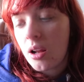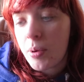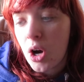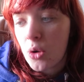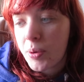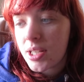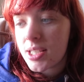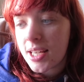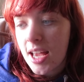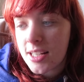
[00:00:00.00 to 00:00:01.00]
I'm hoping
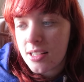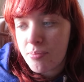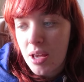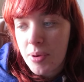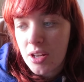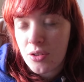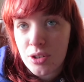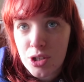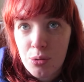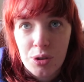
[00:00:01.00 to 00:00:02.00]
to get maybe another
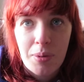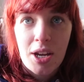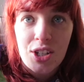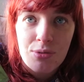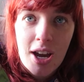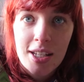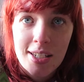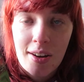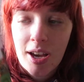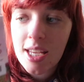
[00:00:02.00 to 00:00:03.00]
200 pages read
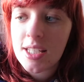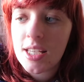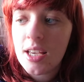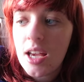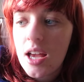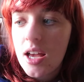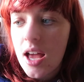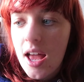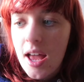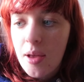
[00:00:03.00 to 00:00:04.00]
tonight.
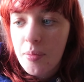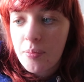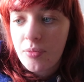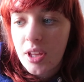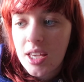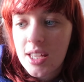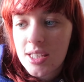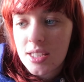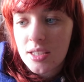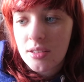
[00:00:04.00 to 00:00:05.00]
Like,
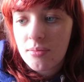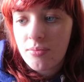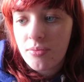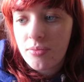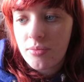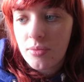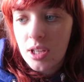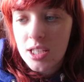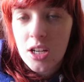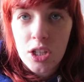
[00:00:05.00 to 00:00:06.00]
it's
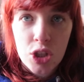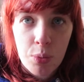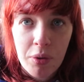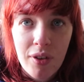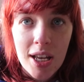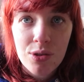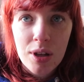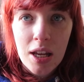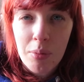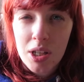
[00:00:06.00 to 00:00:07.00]
not super fast
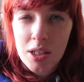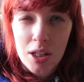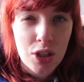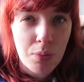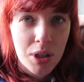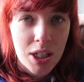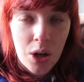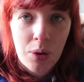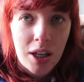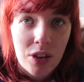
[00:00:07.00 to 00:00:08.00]
reading, but it's not super
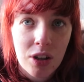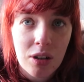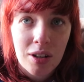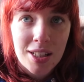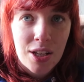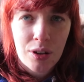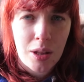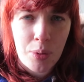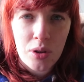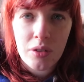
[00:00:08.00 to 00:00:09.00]
slow either, considering
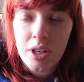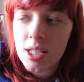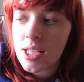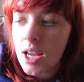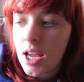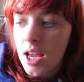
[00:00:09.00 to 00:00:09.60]
the bulk of it.